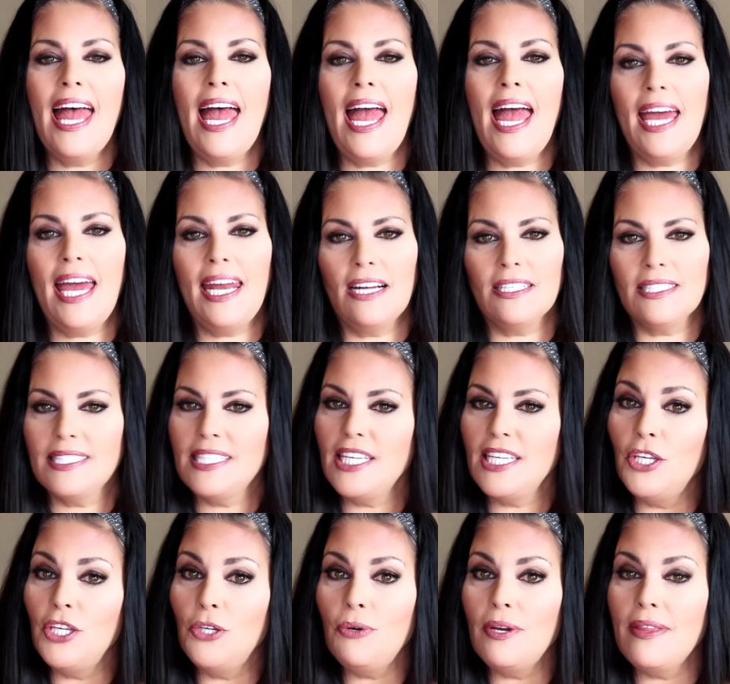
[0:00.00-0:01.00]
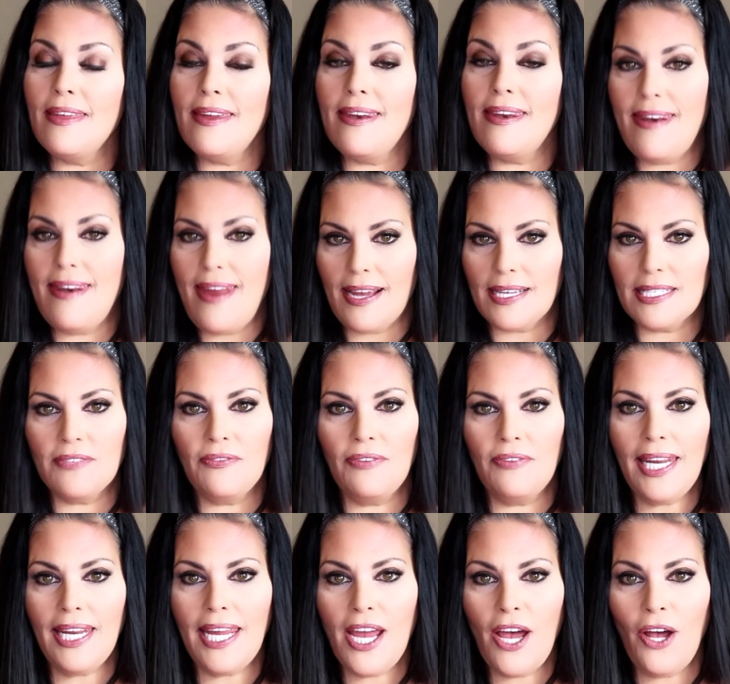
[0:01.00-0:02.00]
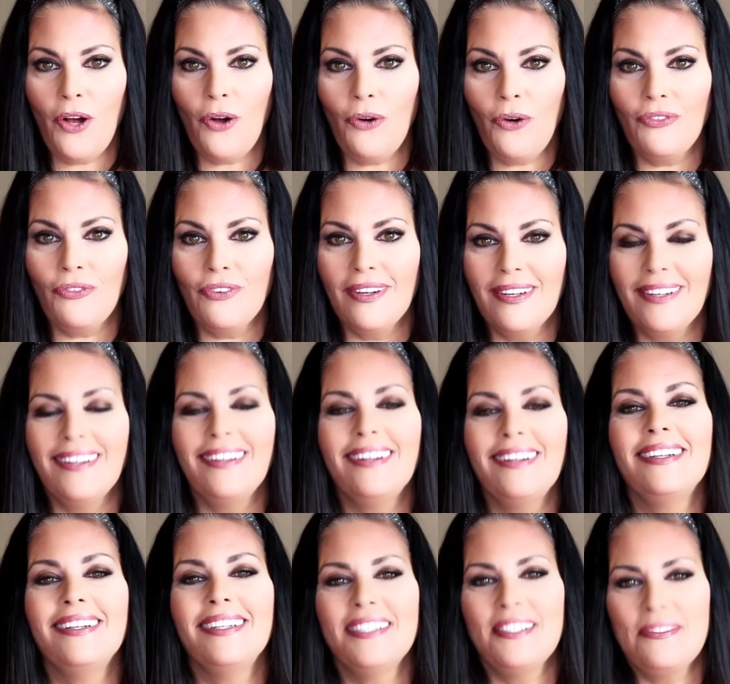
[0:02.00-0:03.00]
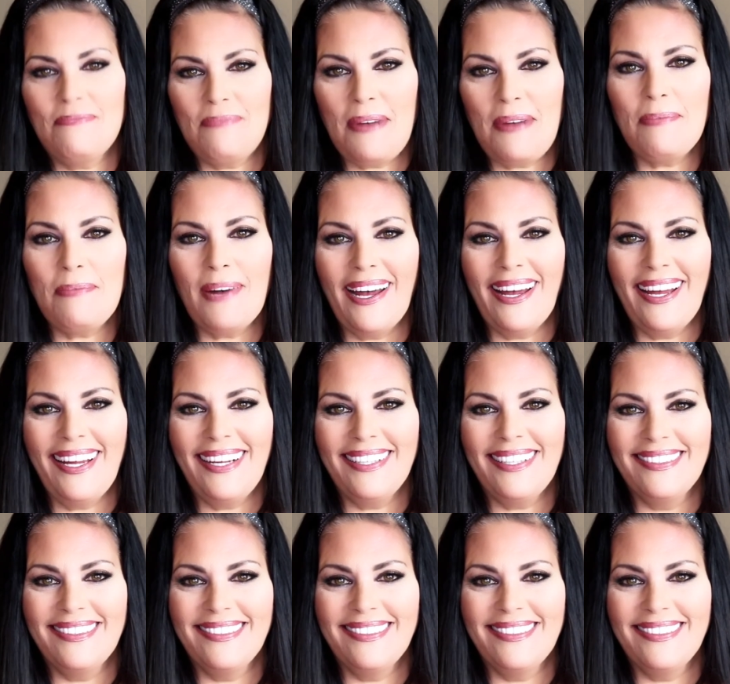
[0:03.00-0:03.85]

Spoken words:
And I'll see you in the next video. Bye-bye.